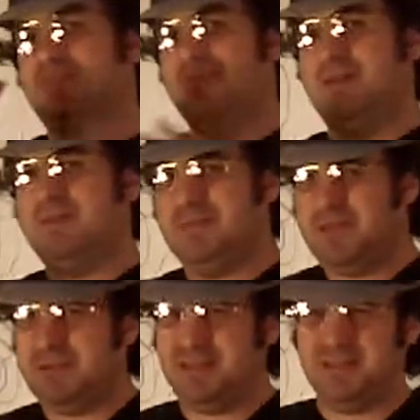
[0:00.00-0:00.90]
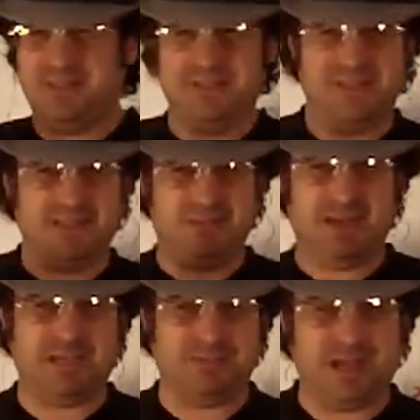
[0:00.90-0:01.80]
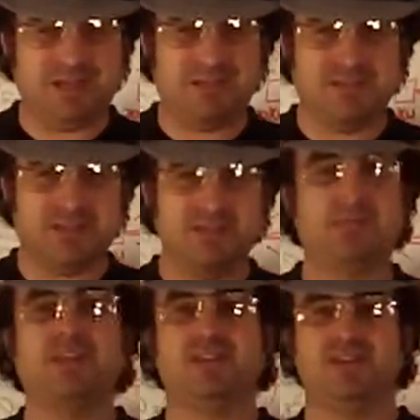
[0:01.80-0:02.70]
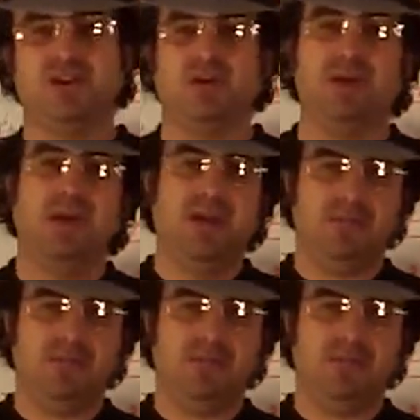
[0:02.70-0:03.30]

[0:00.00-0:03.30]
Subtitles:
maybe in a mathematical sense, but as you know,